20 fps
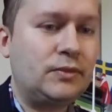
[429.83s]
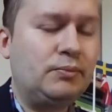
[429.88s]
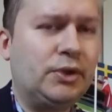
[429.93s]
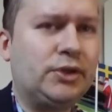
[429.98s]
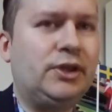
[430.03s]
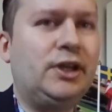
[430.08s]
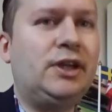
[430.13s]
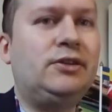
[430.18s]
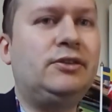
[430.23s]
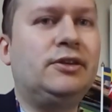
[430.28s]

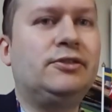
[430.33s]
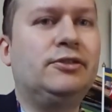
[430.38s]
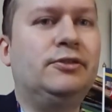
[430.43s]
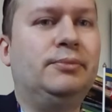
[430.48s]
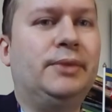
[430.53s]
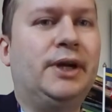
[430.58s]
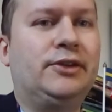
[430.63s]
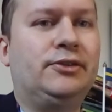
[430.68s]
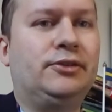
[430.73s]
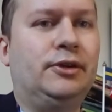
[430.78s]
But it
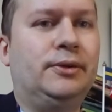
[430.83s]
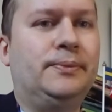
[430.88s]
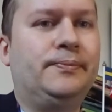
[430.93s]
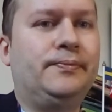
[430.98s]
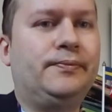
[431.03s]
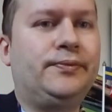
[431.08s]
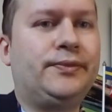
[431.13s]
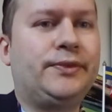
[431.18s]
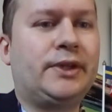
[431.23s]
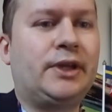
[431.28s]
doesn't matter.
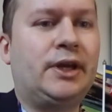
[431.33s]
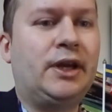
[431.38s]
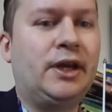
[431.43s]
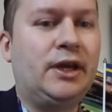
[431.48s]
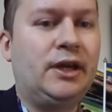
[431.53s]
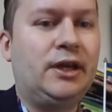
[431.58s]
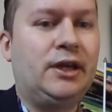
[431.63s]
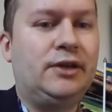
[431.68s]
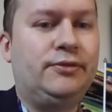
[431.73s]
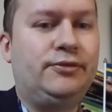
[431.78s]

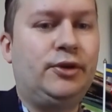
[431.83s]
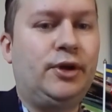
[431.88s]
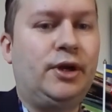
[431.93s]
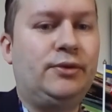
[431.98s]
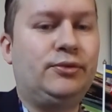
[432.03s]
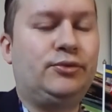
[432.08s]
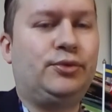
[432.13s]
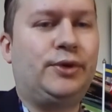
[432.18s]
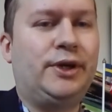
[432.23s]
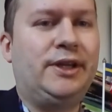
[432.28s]
If you
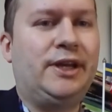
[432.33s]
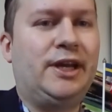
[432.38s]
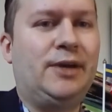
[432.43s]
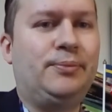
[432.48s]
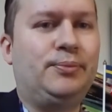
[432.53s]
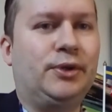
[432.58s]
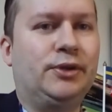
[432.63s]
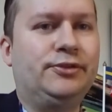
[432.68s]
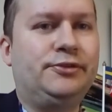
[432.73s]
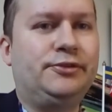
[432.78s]
have 20
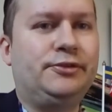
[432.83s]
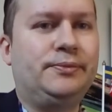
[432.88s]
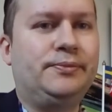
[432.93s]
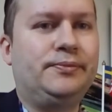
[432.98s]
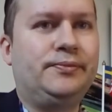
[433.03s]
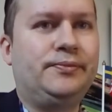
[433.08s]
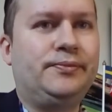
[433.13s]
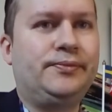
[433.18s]
apples,